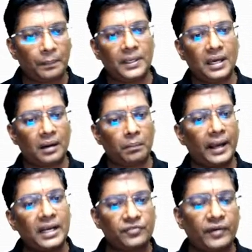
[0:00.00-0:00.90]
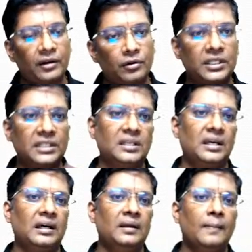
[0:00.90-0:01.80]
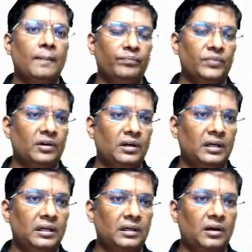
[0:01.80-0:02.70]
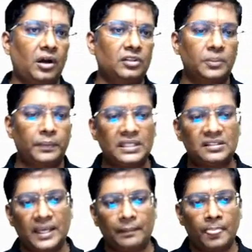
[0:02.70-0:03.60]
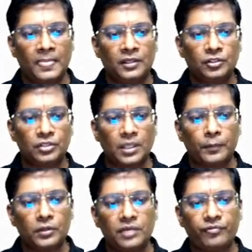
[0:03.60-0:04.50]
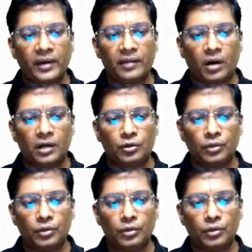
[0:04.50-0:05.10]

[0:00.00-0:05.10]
Br minus find out chesna, the concept is same. So suppose if I want to